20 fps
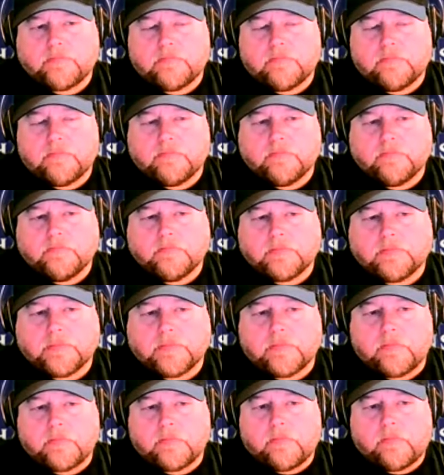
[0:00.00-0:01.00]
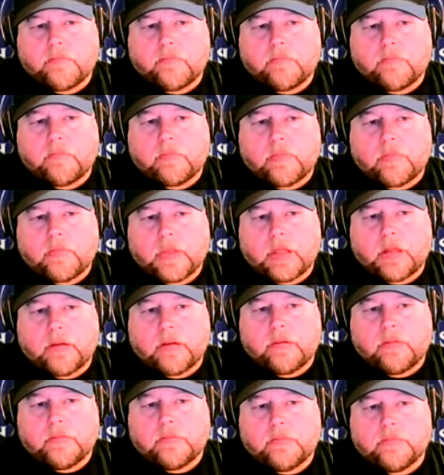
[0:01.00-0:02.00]

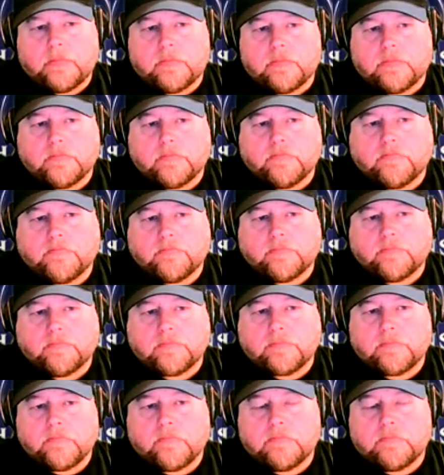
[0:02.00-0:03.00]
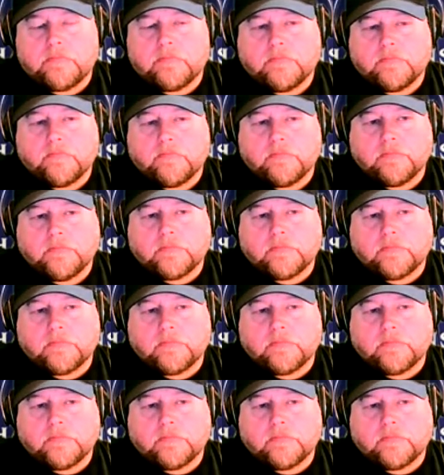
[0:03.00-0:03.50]
[no speech]